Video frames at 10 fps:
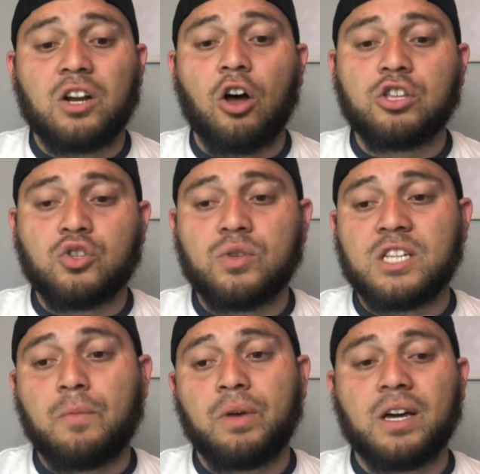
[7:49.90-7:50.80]
on
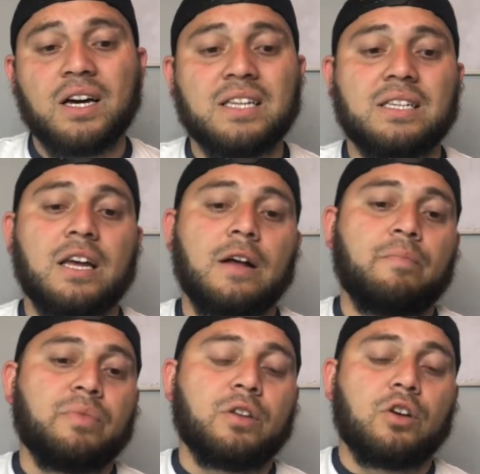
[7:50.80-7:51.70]
Tuesday because
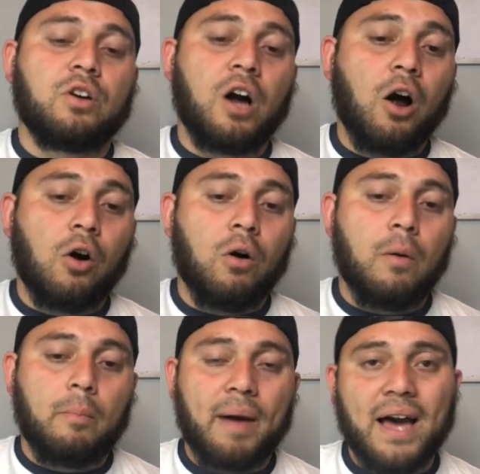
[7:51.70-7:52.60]

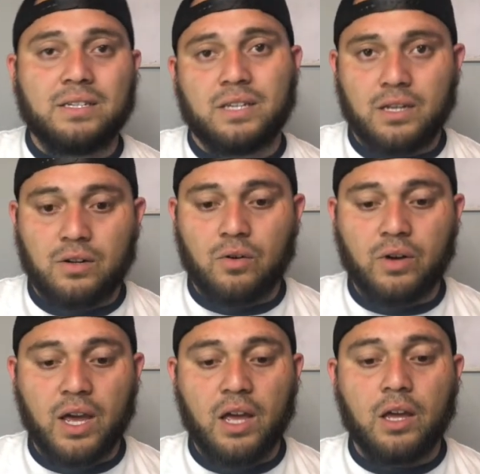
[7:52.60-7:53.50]
Carole Baskin.
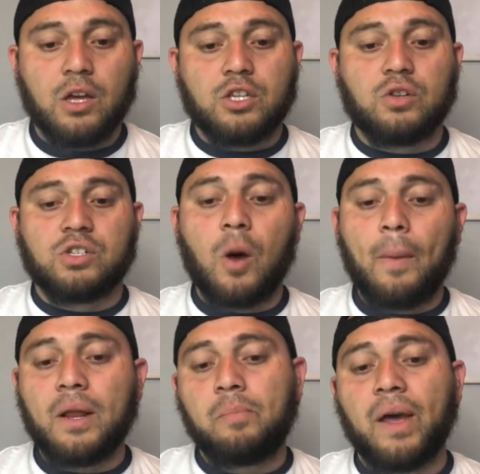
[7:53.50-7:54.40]
Okay, so
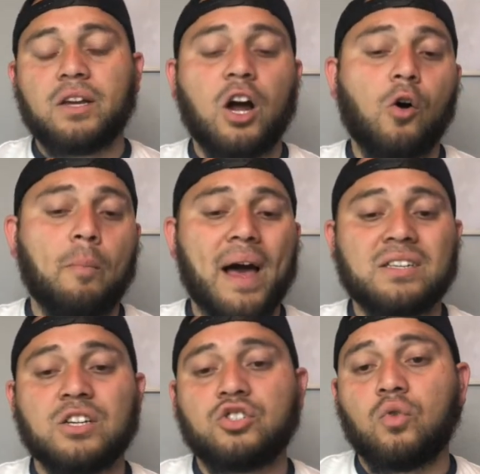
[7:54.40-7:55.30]
somebody paid Carole
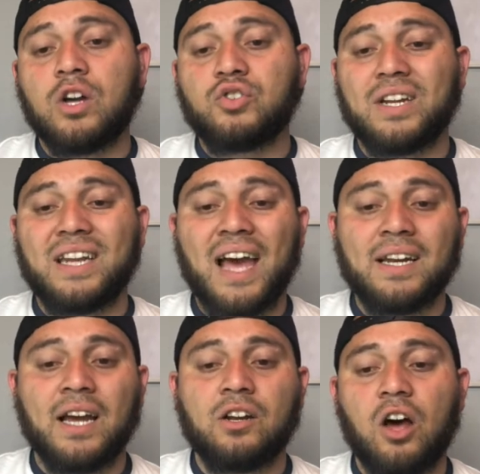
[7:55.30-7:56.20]
Baskin
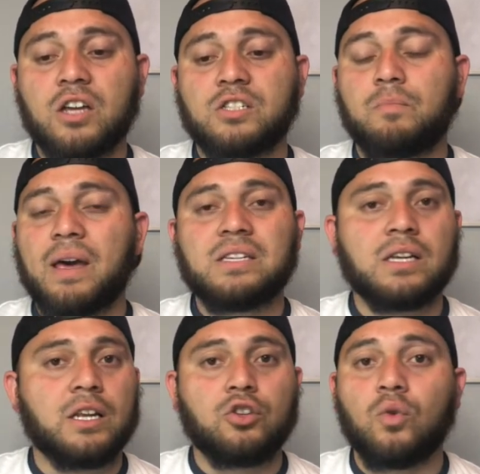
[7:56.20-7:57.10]
$299 to
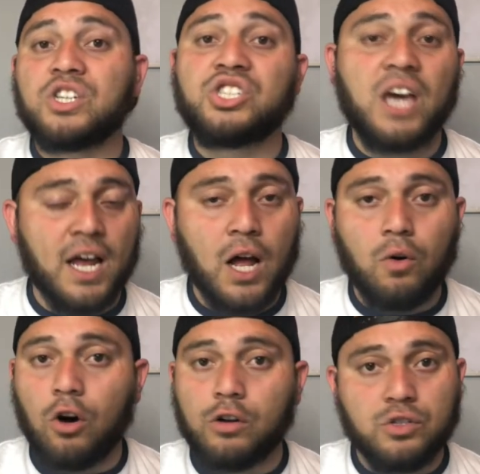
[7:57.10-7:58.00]
basically do a shout
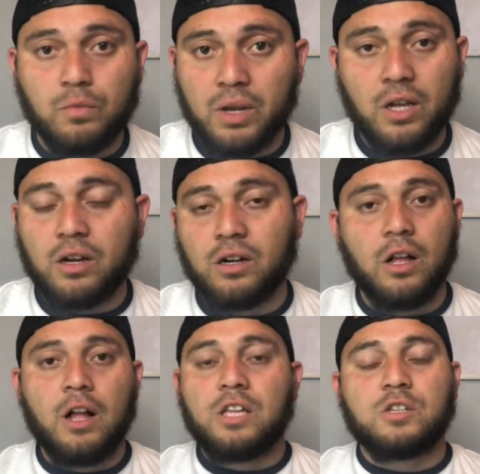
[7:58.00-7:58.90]
out on Zomedica,
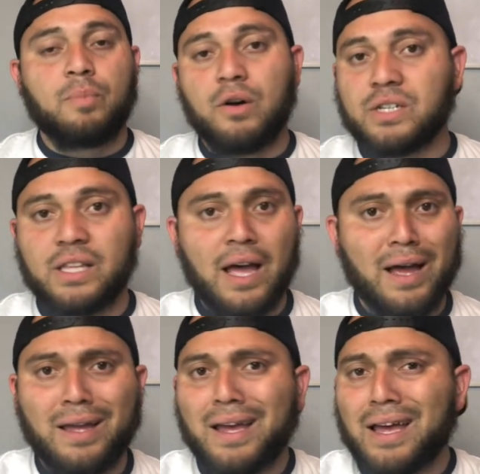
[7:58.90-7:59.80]
supposedly
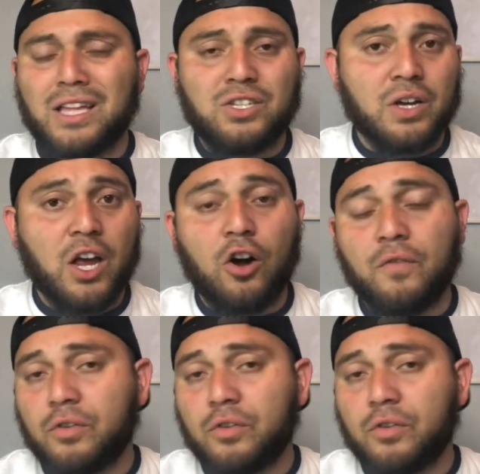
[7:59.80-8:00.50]
that it took care of